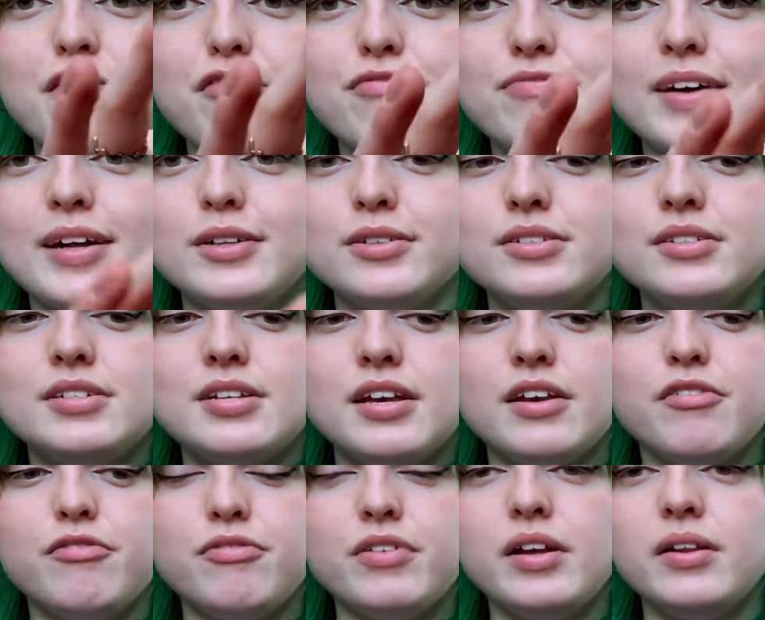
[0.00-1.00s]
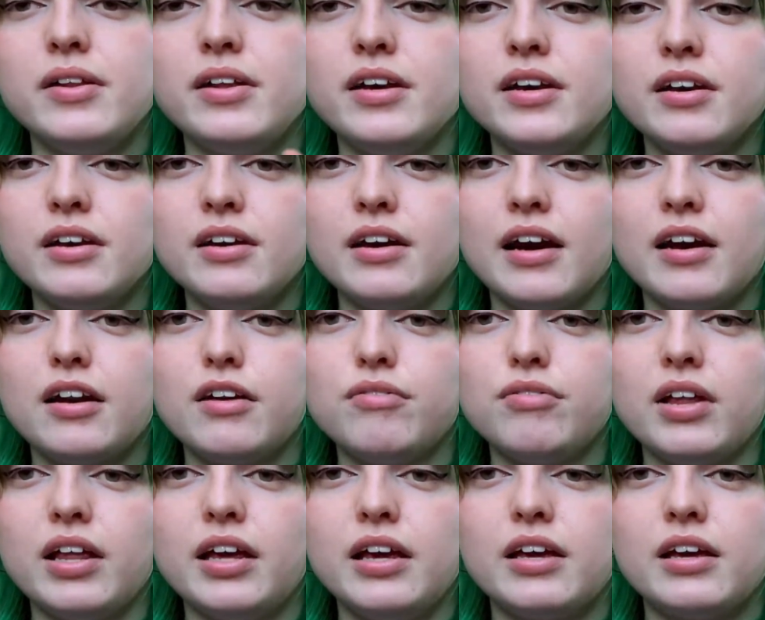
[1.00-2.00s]
felt feeling, kind of
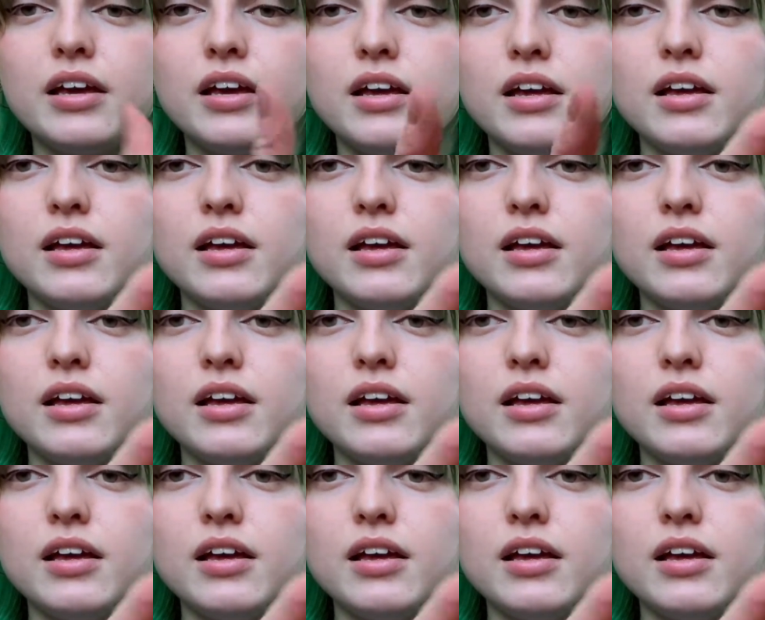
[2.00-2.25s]
like